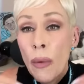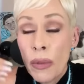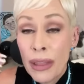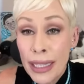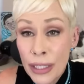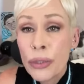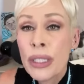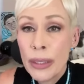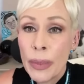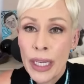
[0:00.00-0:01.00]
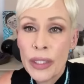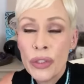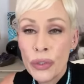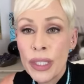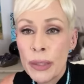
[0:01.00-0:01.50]
Literally, when I
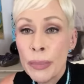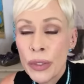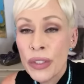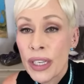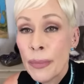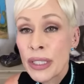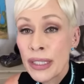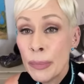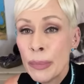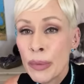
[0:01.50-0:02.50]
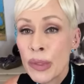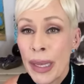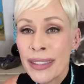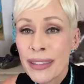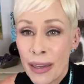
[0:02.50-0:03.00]
used to read in person, I would see people's
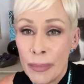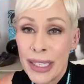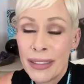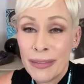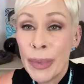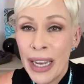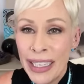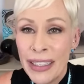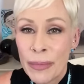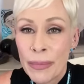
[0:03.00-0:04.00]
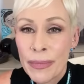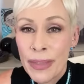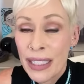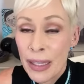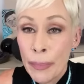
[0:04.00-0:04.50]
pets come in behind them.
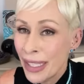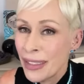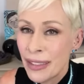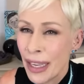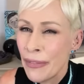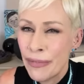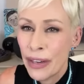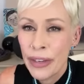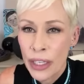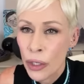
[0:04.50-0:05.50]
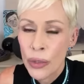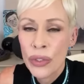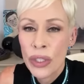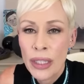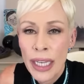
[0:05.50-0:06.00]
Like, the pets stay very
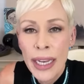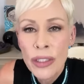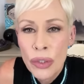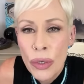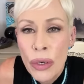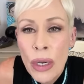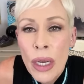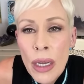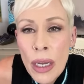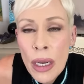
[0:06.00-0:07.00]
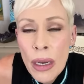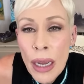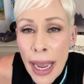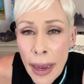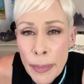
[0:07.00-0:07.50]
close on the astral.
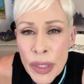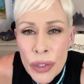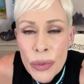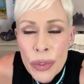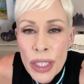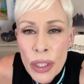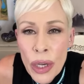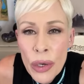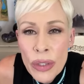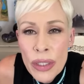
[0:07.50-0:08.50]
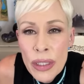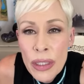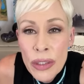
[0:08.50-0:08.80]
Absolutely close.